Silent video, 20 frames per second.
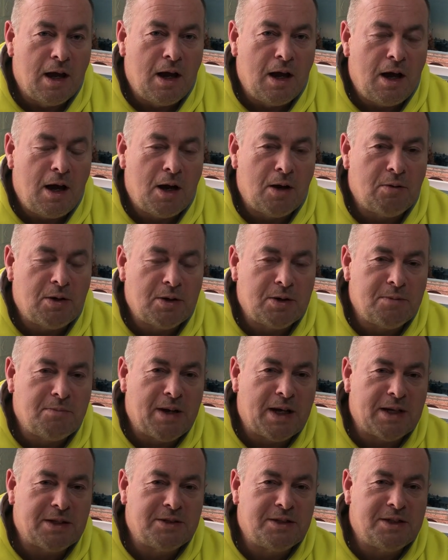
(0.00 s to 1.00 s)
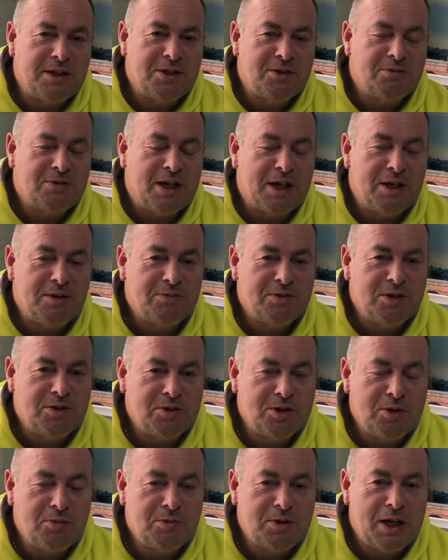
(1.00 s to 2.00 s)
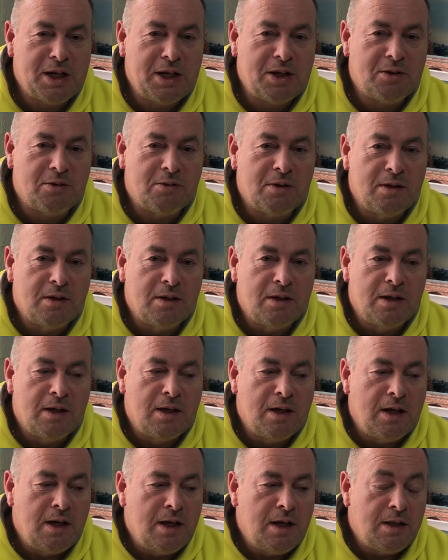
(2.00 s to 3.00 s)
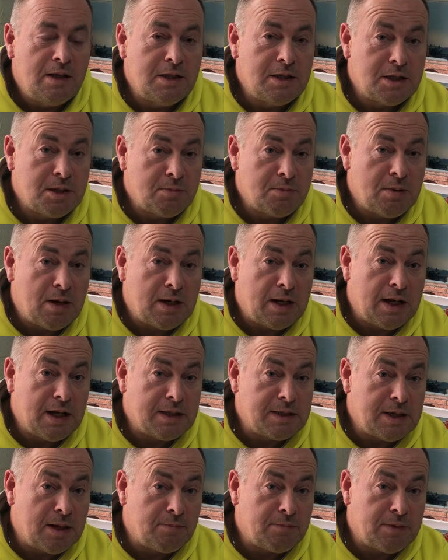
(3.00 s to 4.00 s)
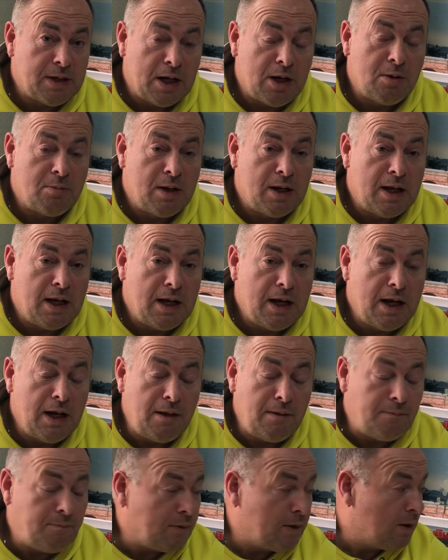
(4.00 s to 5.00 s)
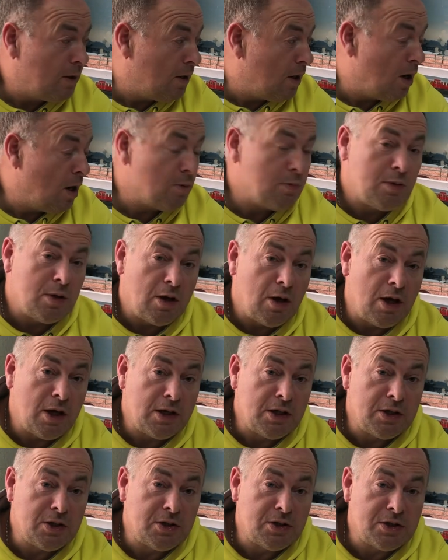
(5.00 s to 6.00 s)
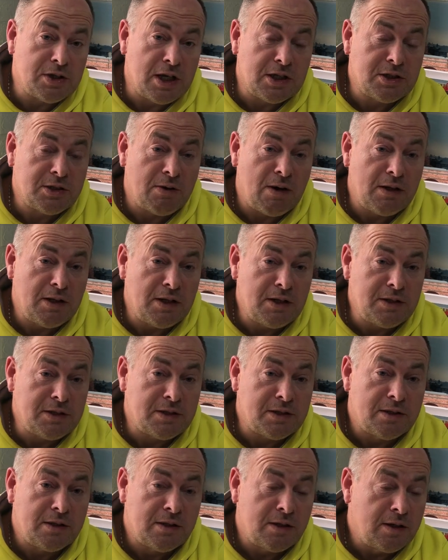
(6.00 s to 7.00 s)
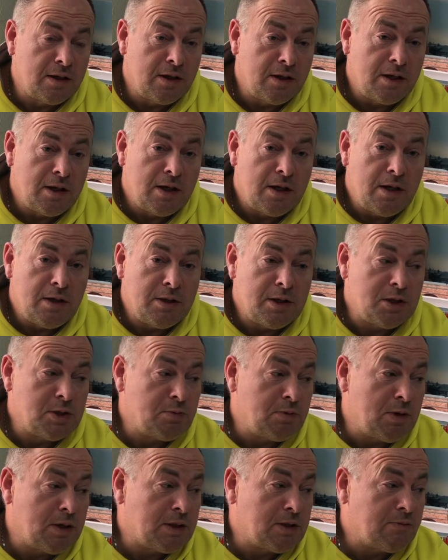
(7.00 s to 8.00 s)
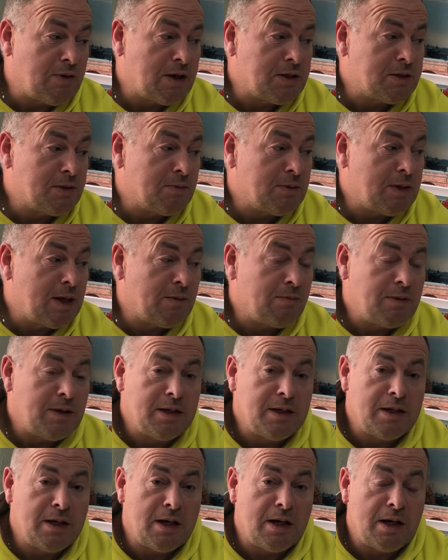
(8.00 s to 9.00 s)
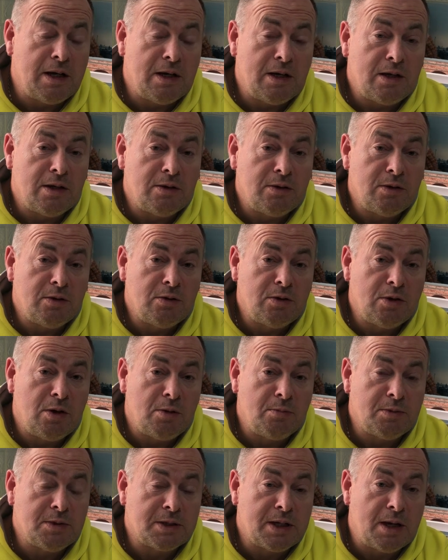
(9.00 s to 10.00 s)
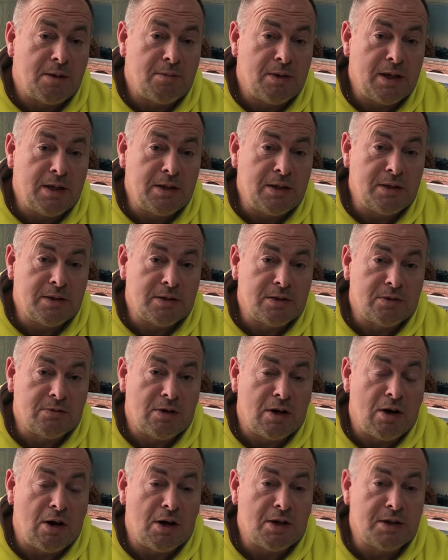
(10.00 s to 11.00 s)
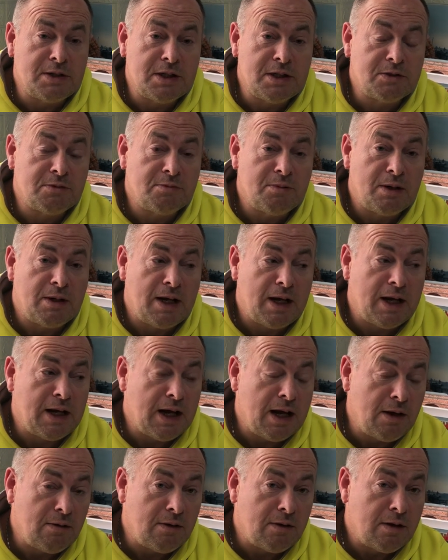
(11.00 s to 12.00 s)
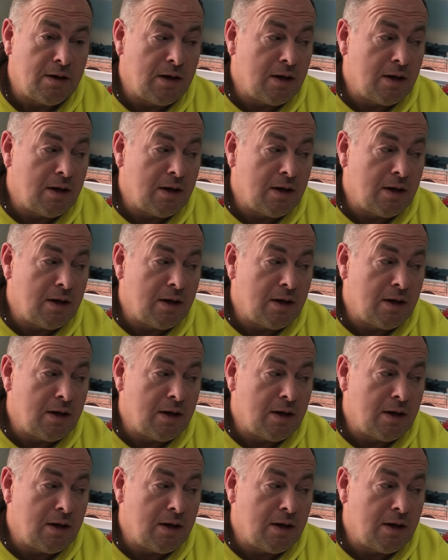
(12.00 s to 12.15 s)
Hi, welcome back to Diesel Dave's YouTube channel. This is my latest update on my layout. Hope you like and share to others. This week I've had some lovely new comments come in, some great ideas for my layout,